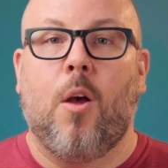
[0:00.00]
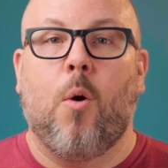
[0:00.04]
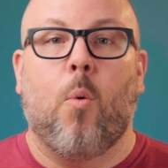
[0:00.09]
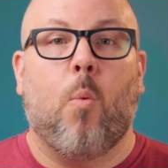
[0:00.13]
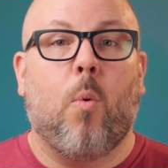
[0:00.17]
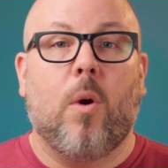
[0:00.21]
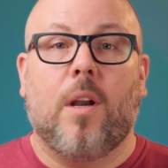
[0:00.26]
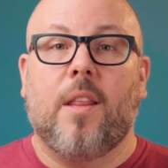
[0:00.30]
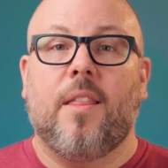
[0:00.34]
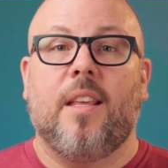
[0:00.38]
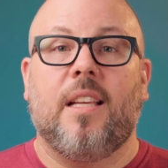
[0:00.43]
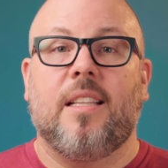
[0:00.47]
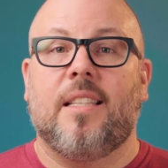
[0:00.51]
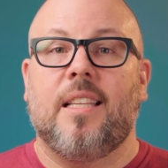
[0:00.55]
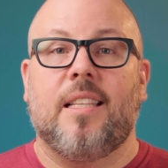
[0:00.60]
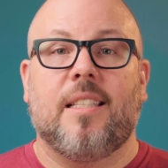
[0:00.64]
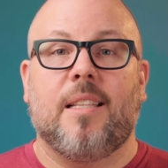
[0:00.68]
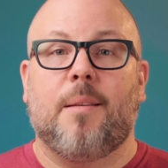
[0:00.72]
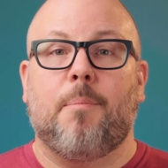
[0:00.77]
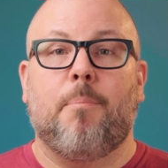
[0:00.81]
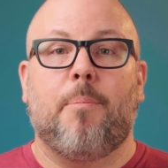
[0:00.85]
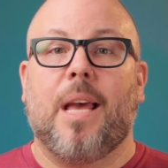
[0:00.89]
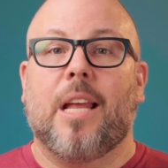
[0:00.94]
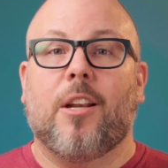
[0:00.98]
One of these
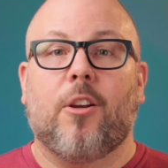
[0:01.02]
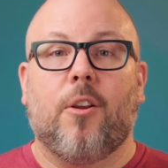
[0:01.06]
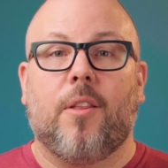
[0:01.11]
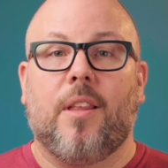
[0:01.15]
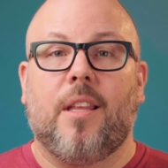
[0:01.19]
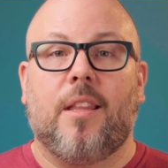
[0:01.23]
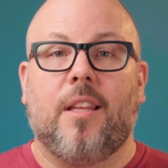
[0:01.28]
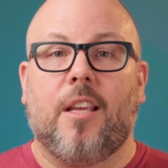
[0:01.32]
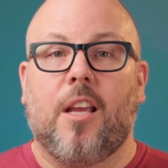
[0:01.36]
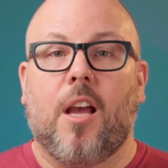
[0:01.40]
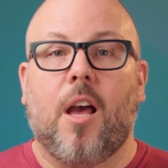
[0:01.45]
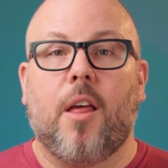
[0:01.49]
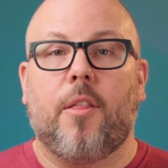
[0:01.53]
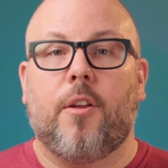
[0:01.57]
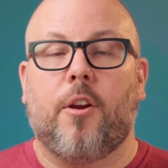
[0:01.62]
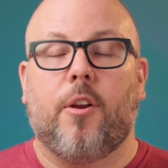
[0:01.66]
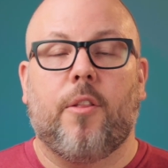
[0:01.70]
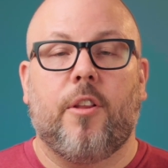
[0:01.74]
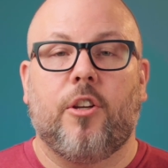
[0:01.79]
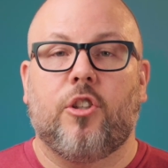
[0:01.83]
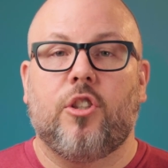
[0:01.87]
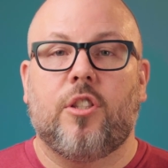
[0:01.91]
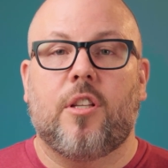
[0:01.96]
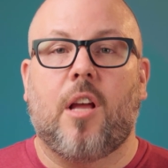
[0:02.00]
isn't better than the other,
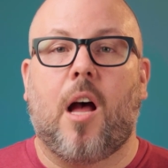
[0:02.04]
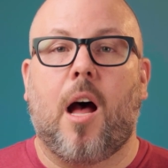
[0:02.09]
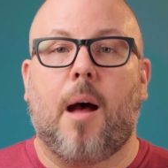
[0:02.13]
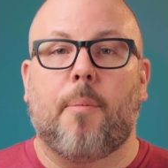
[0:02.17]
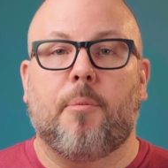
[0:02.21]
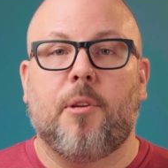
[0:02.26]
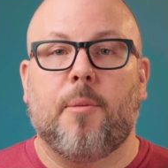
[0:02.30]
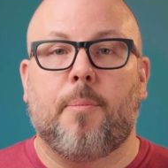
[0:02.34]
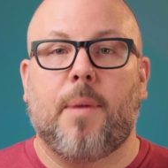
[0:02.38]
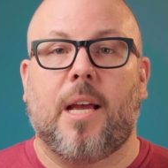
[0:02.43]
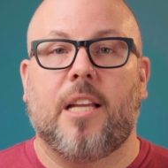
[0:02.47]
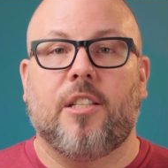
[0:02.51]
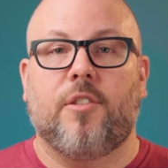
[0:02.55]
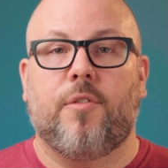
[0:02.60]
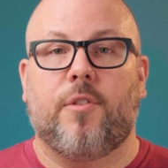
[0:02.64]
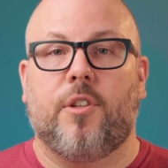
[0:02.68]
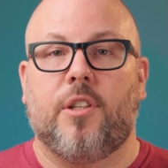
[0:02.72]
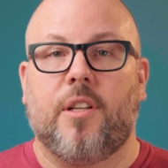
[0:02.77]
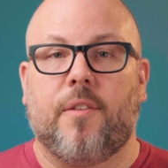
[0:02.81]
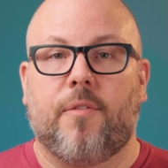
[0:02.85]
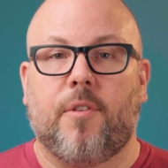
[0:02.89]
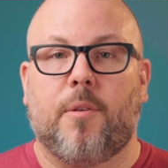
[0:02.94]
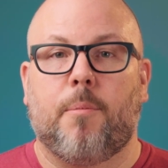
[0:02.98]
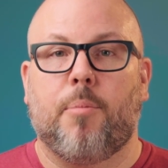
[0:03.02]
they're just optimized for
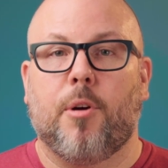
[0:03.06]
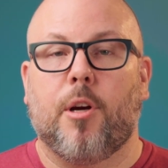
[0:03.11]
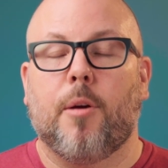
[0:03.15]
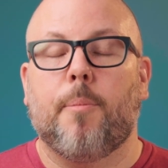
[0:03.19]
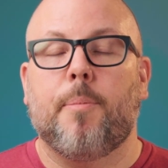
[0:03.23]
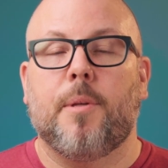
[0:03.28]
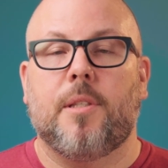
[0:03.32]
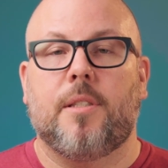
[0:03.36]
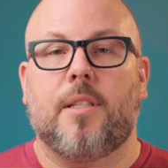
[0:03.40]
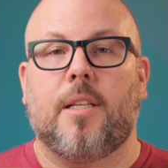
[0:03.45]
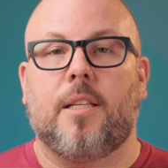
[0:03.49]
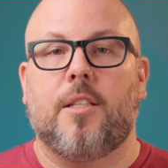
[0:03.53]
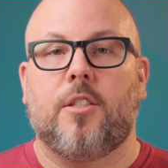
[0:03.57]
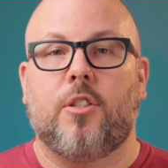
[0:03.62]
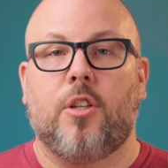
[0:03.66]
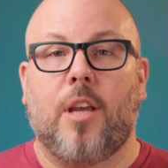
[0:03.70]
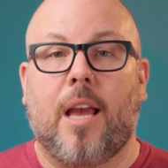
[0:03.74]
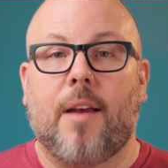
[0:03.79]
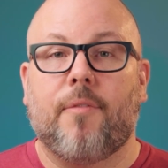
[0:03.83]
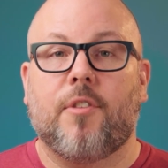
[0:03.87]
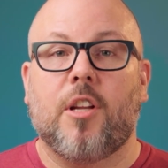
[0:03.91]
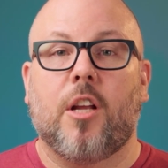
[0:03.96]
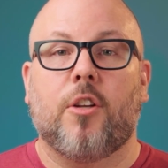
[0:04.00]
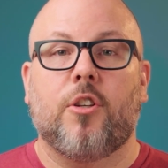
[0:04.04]
different purposes. You
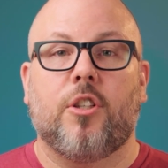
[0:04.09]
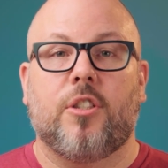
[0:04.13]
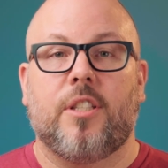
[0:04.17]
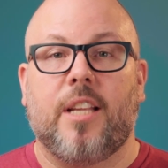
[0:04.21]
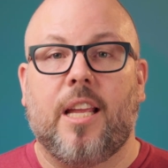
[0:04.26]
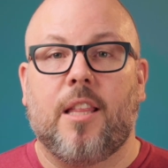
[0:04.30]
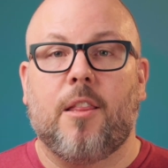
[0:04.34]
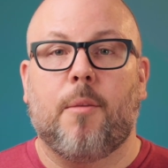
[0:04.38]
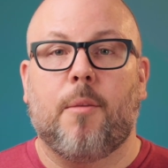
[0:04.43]
have to understand the